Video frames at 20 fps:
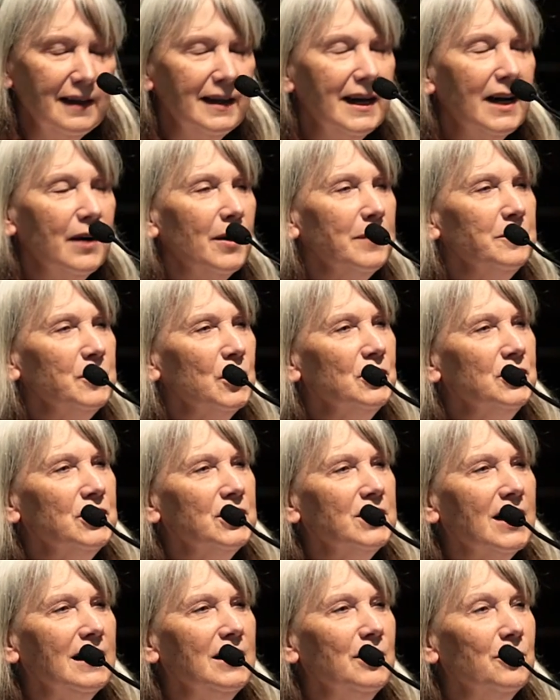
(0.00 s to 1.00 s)
Now I'm going
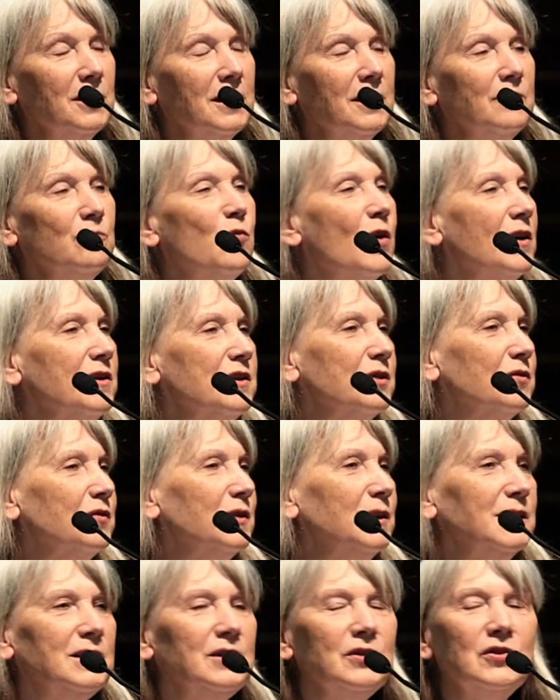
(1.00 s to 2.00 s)
to tell you a
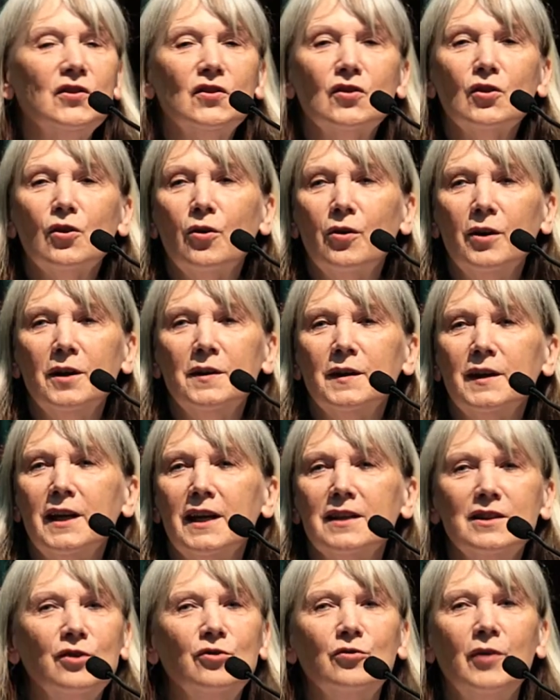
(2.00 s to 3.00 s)
wonderful little story that
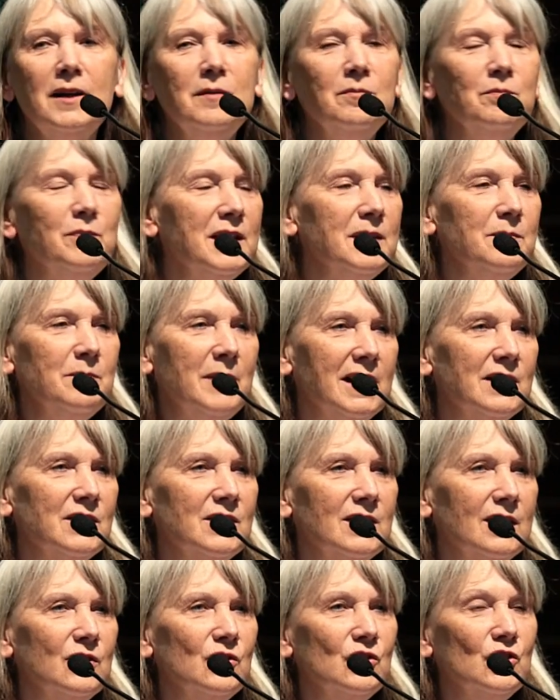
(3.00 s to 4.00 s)
has a great big
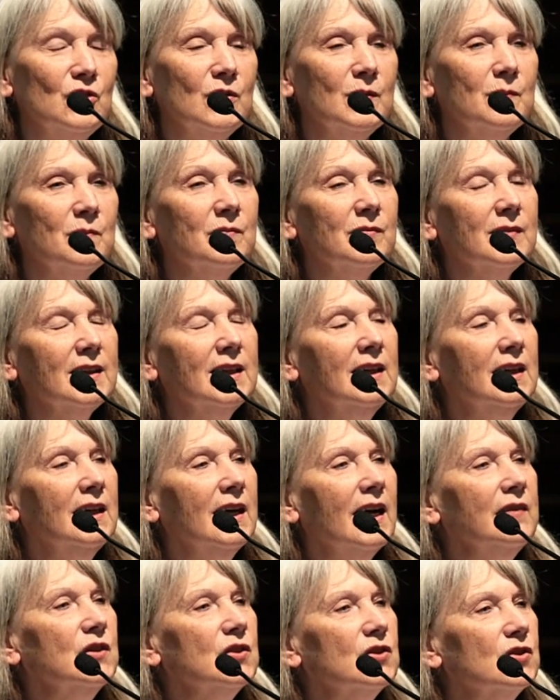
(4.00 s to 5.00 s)
message.
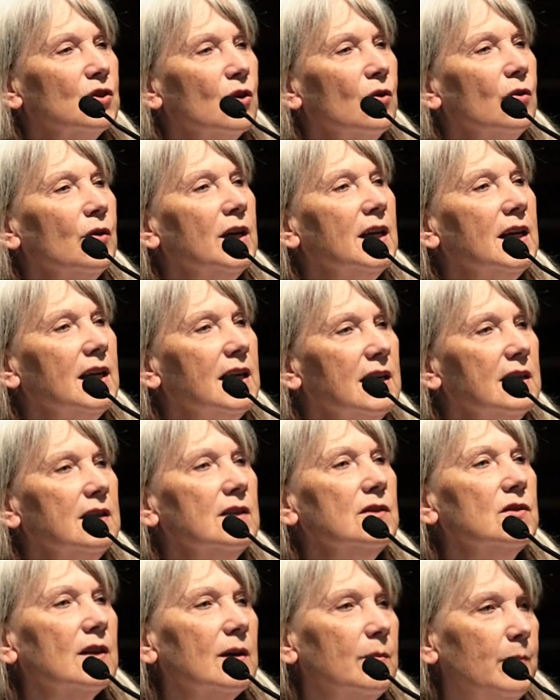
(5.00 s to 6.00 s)
And the story
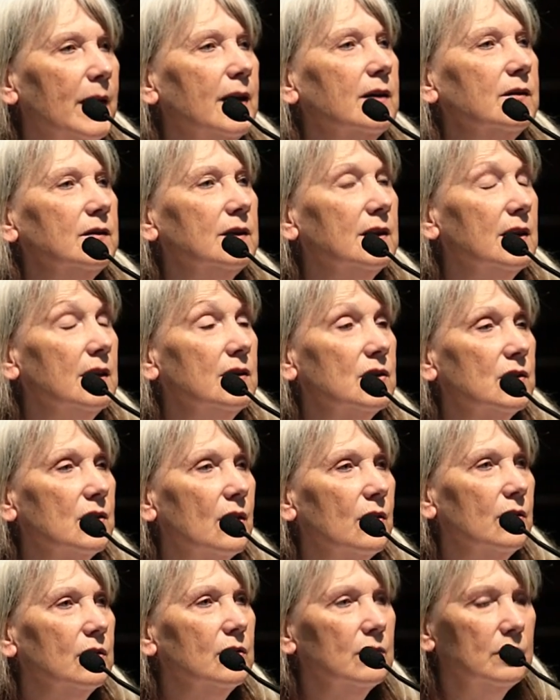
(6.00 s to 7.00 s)
is about the
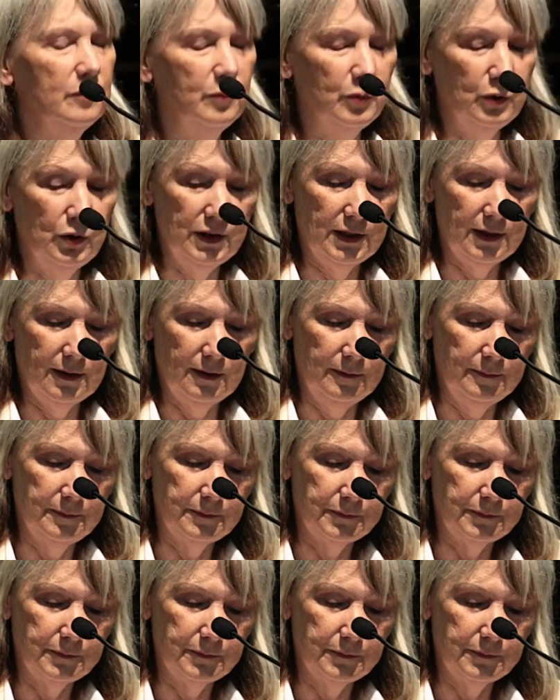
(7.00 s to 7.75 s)
historical Buddha.